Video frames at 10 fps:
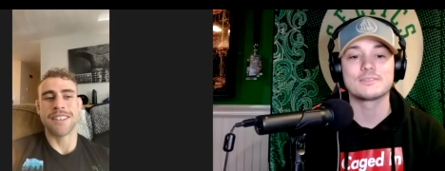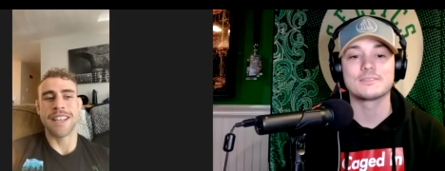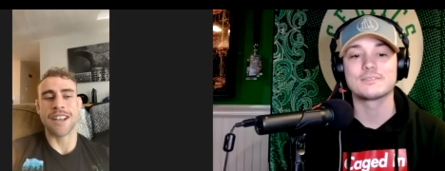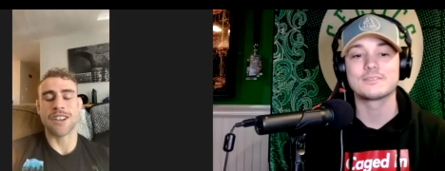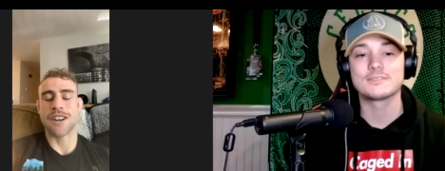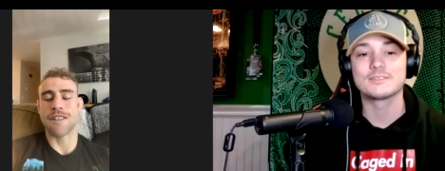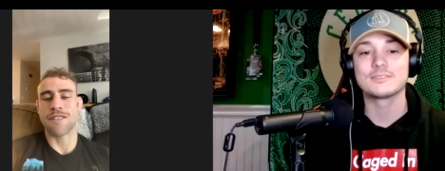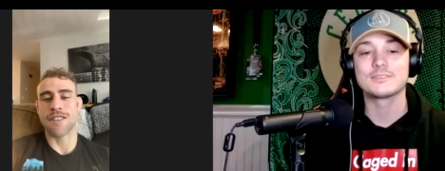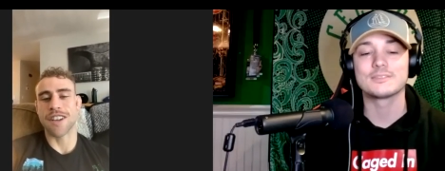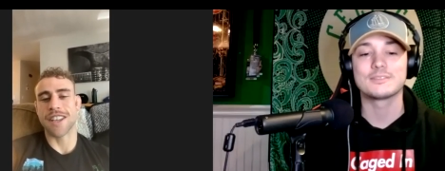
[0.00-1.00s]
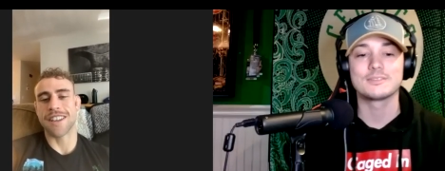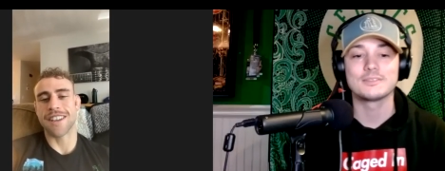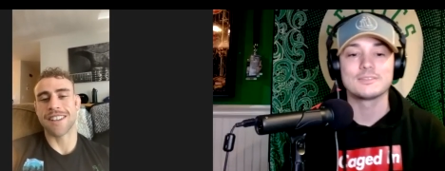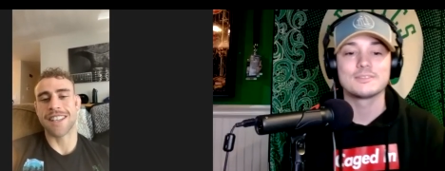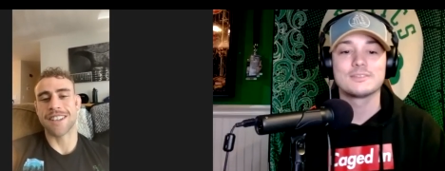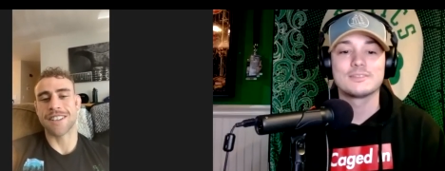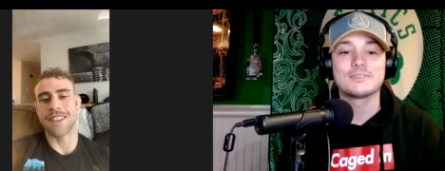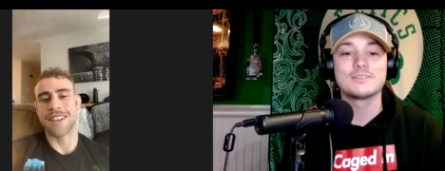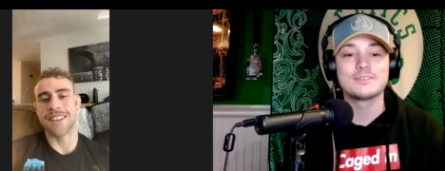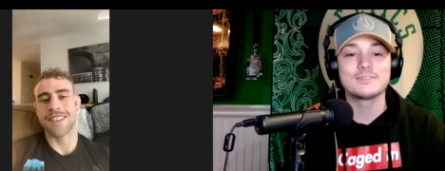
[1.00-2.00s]
Speaker 1: yeah, good on Fernie. He got that
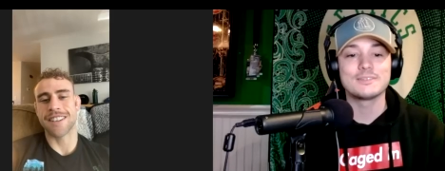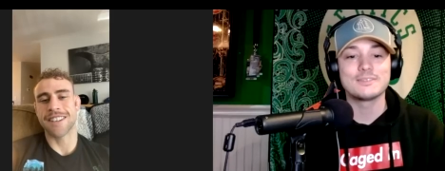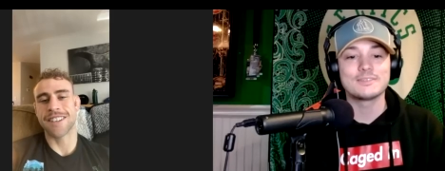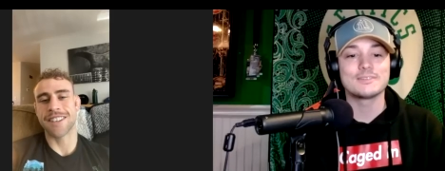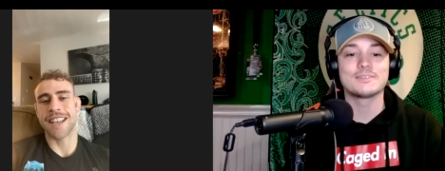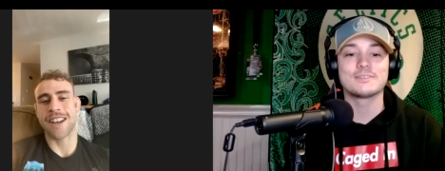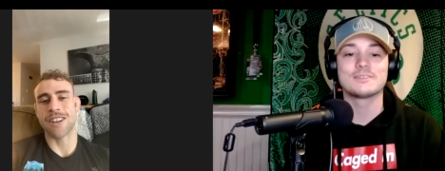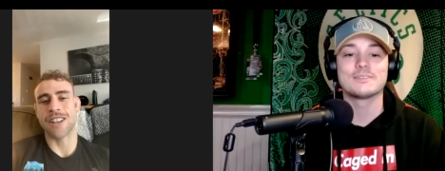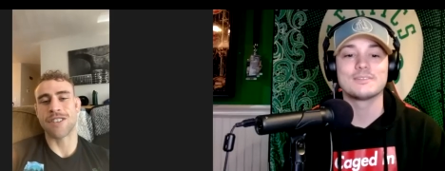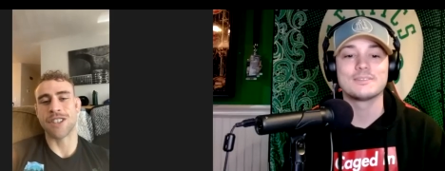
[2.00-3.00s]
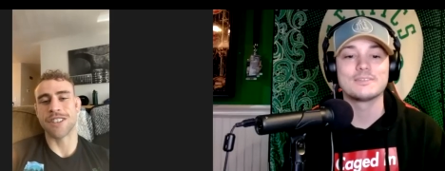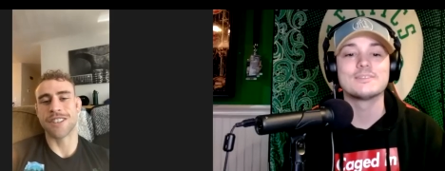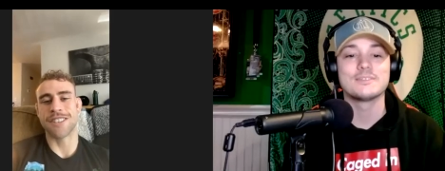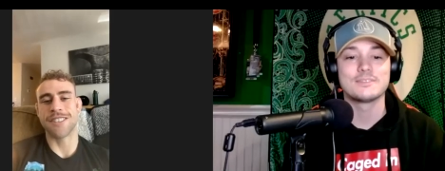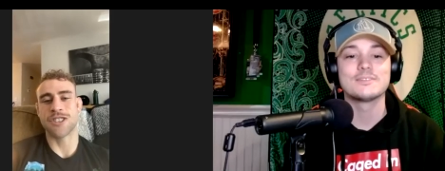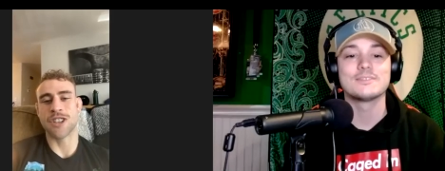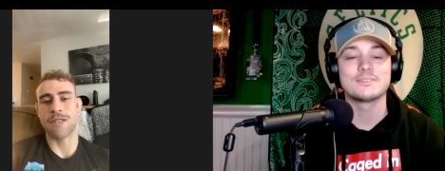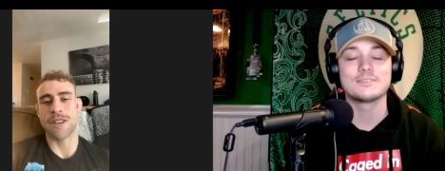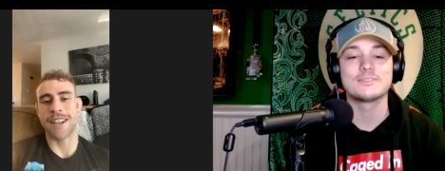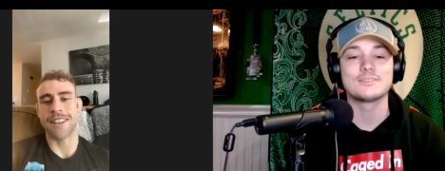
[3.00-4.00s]
good counter left hook
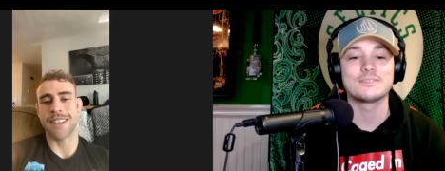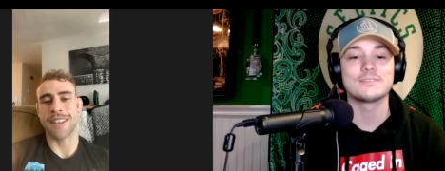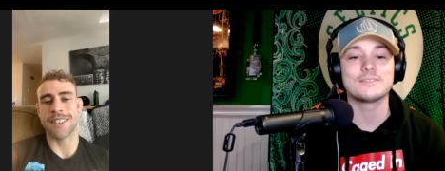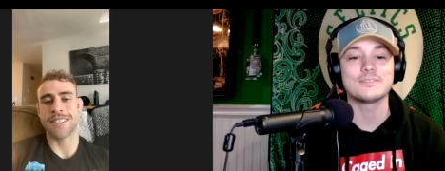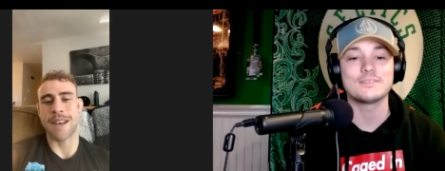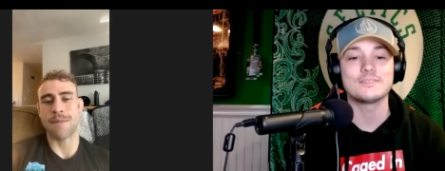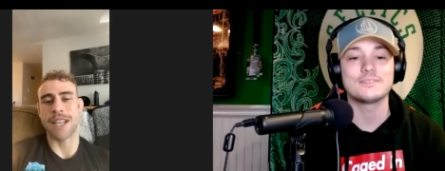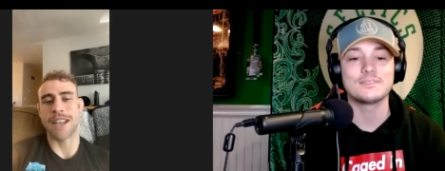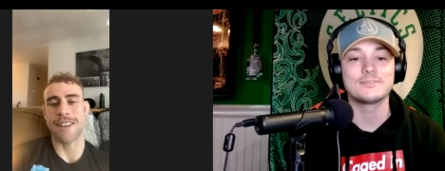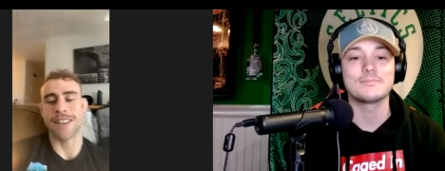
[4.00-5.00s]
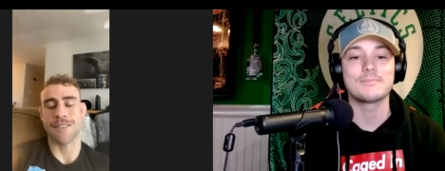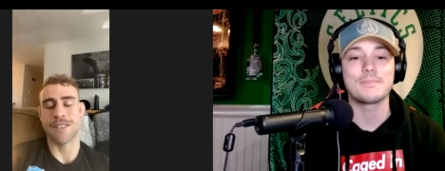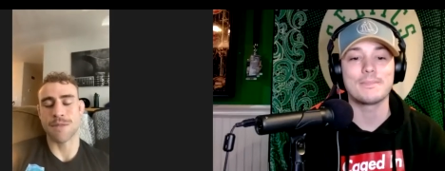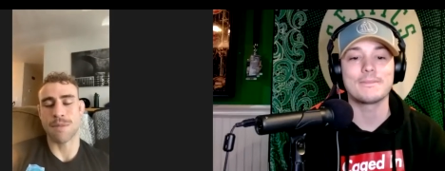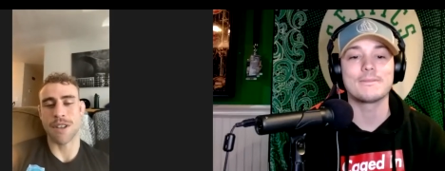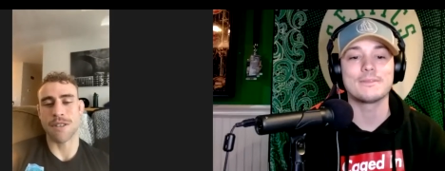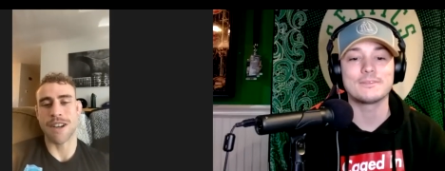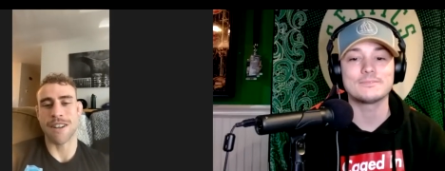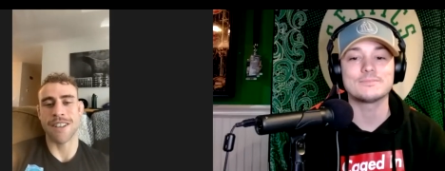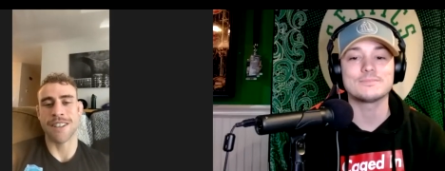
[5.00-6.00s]
straight right that sat me down in the first part of the
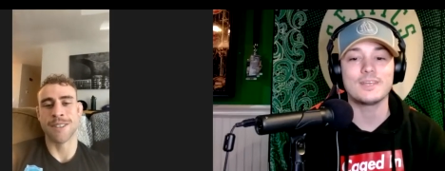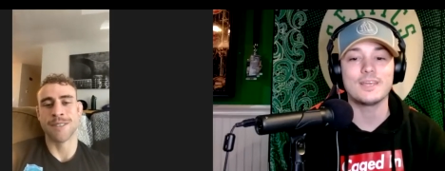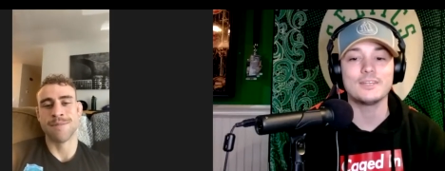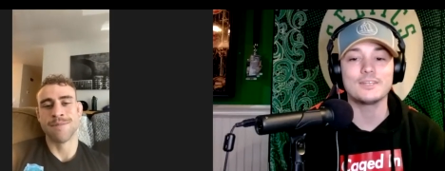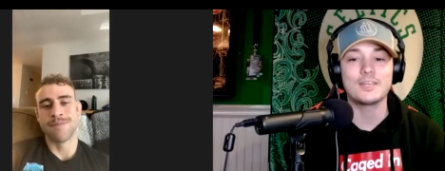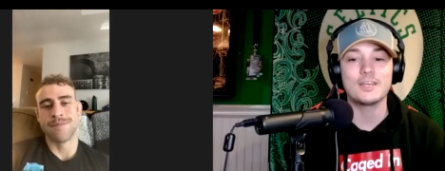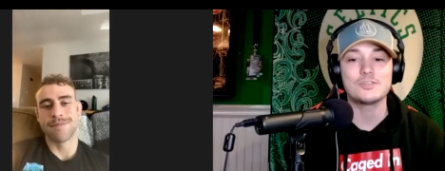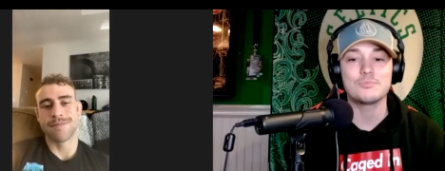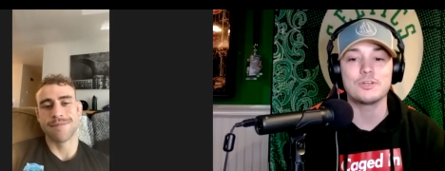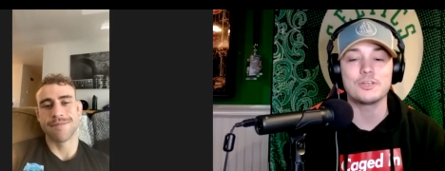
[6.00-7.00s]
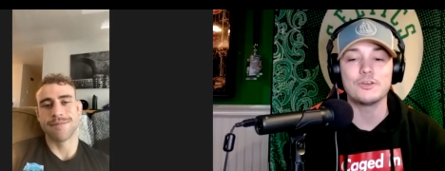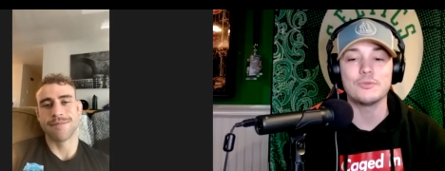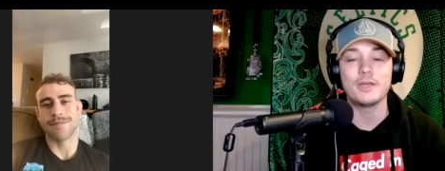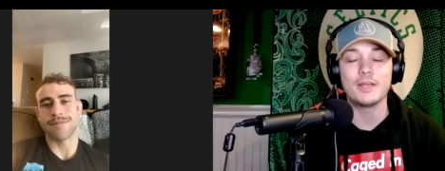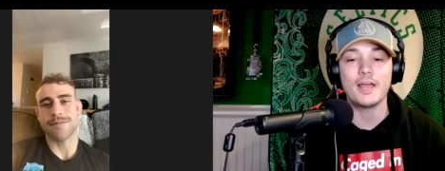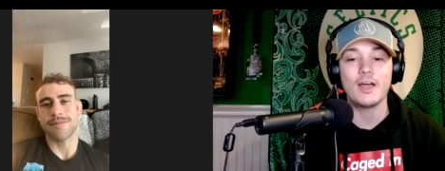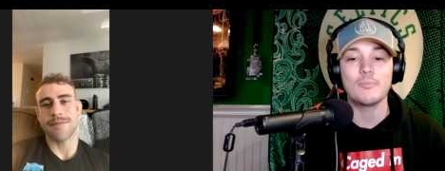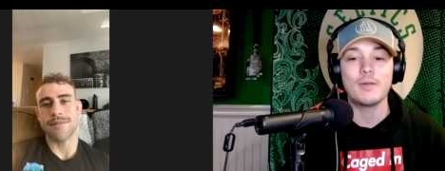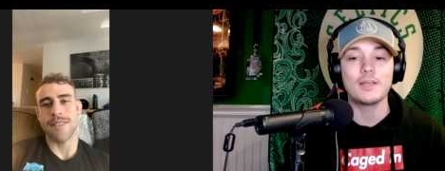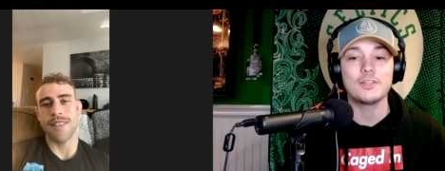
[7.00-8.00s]
round.
Speaker 2: Yeah, he did catch you pretty good, man. How
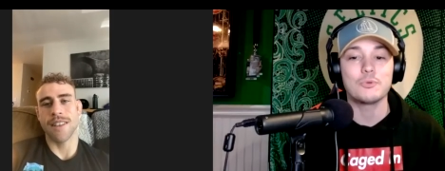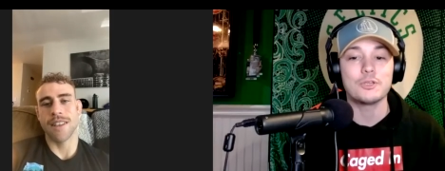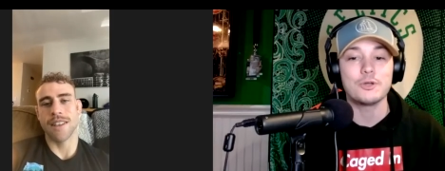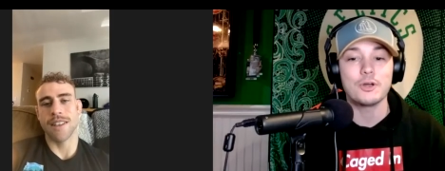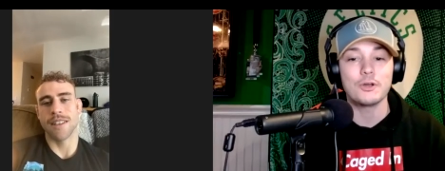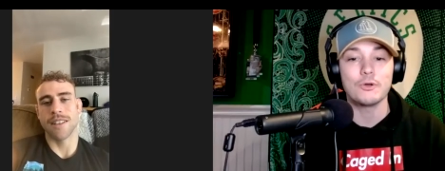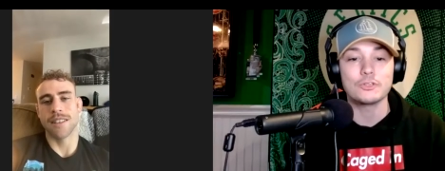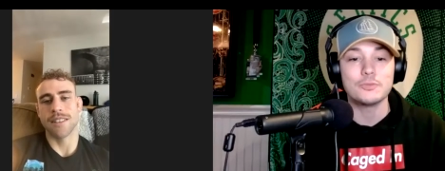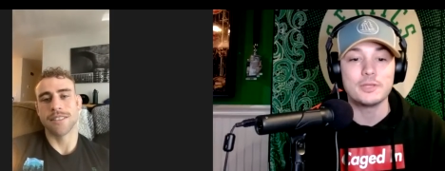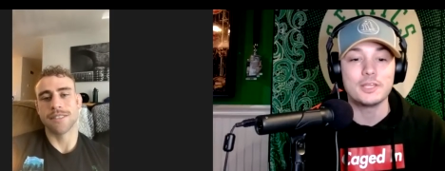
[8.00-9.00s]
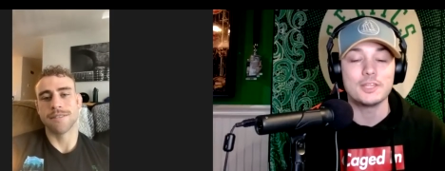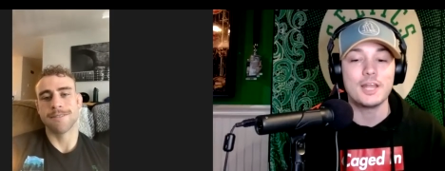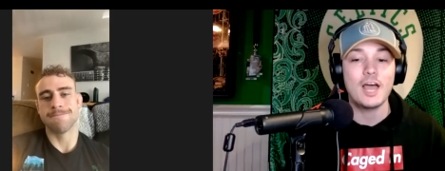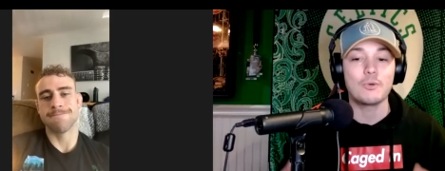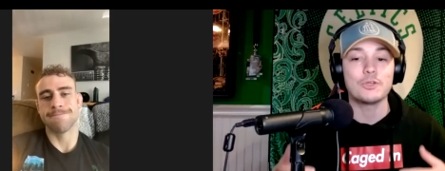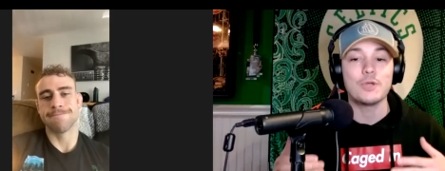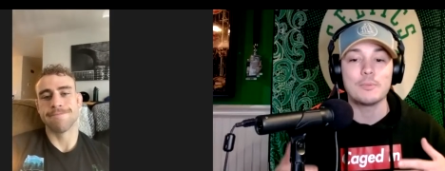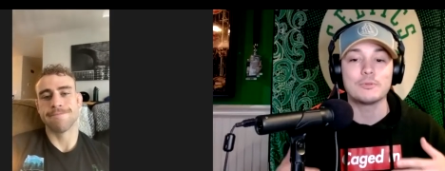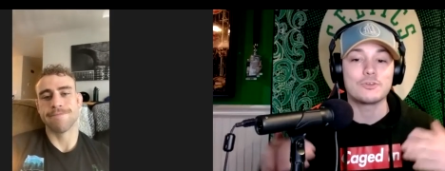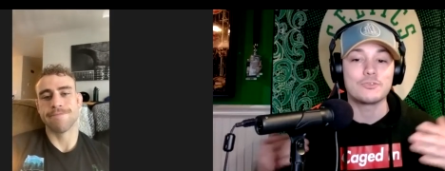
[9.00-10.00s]
badly were you hurt ultimately, and then how were you
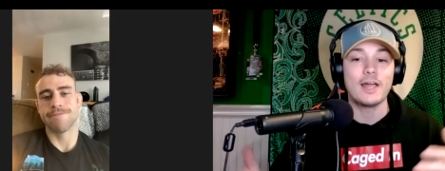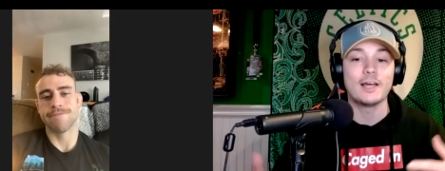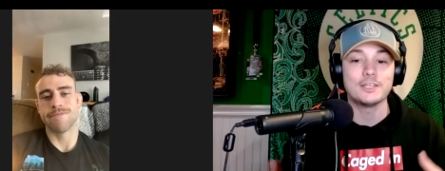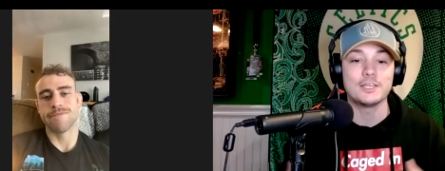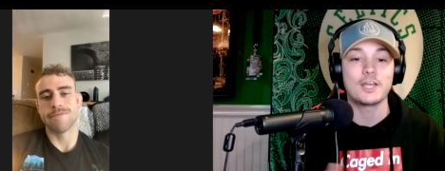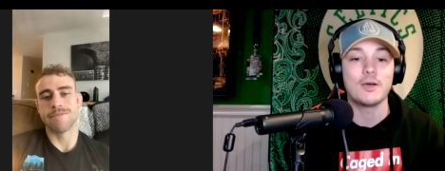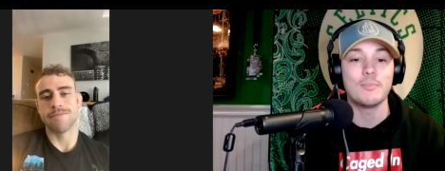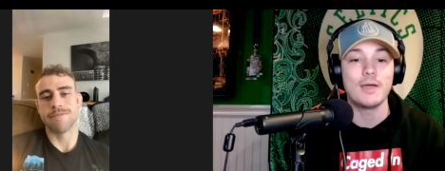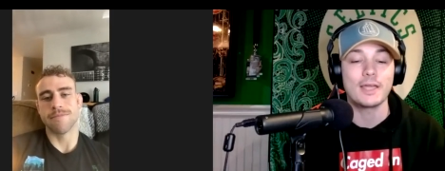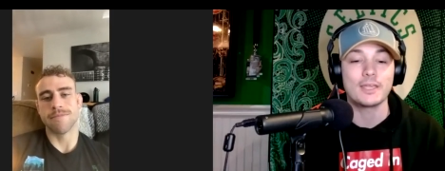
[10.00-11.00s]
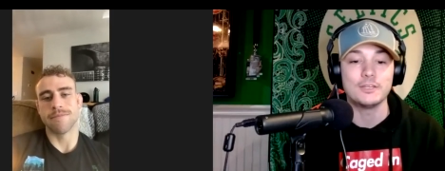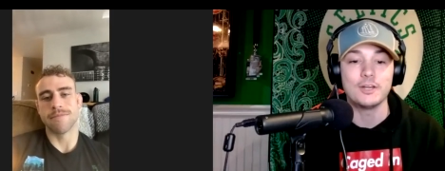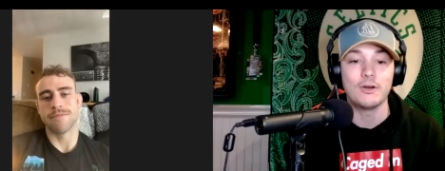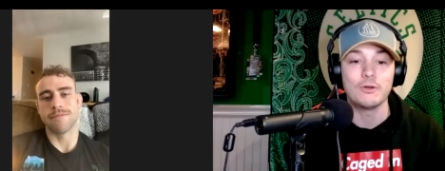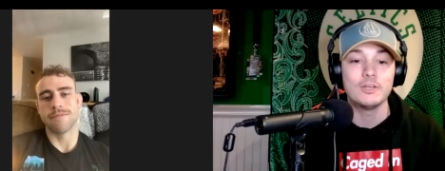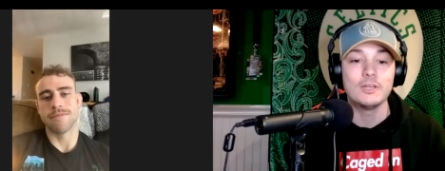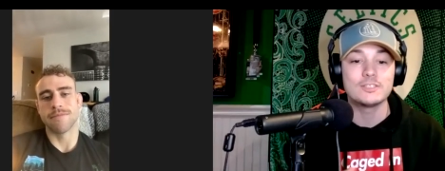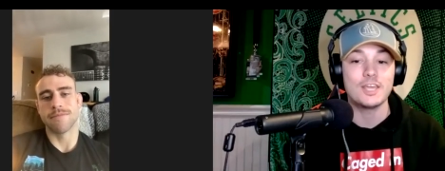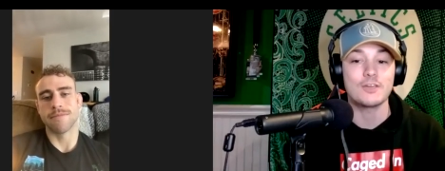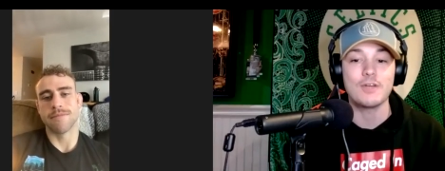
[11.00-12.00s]
able to rally and come back and, you know, take